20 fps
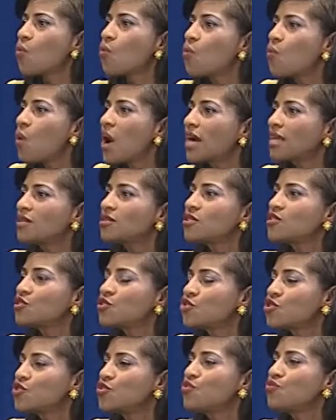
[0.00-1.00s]
what do
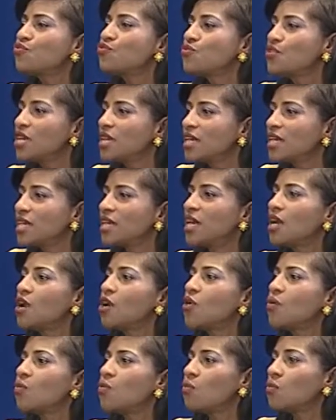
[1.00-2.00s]
you really
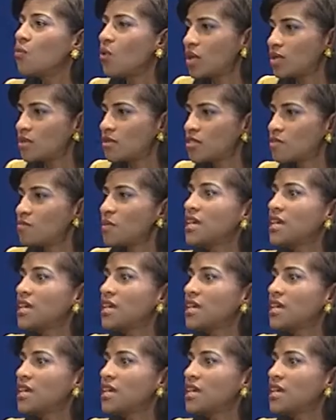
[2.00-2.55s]
want?